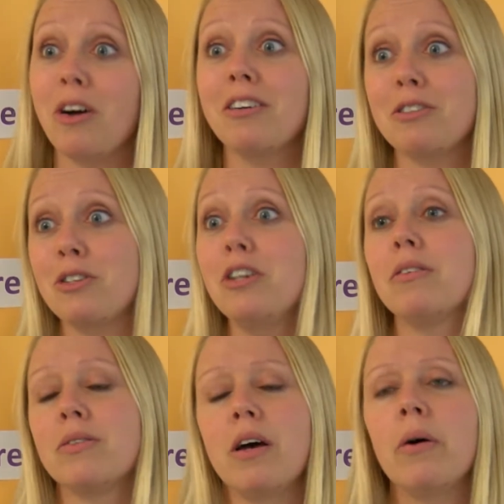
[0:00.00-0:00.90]
arts
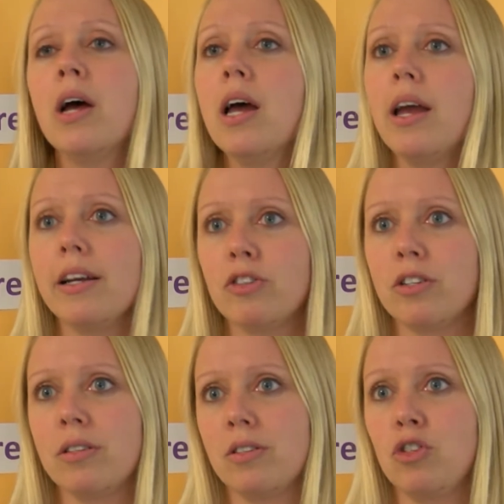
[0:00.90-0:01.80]
too, so
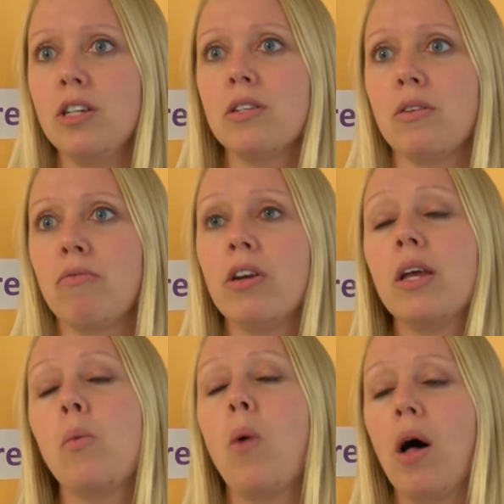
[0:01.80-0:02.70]
she is a
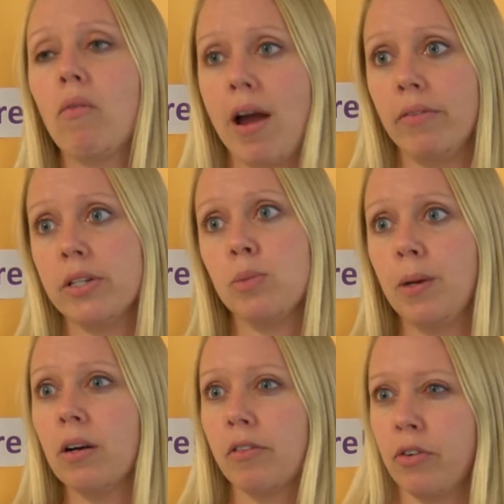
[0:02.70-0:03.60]
really well-rounded
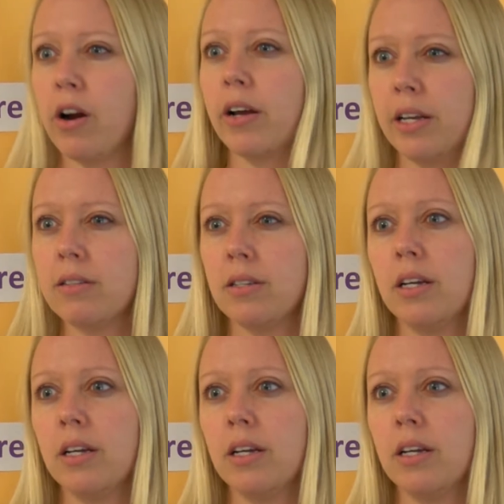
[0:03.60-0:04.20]
speaker for our kids to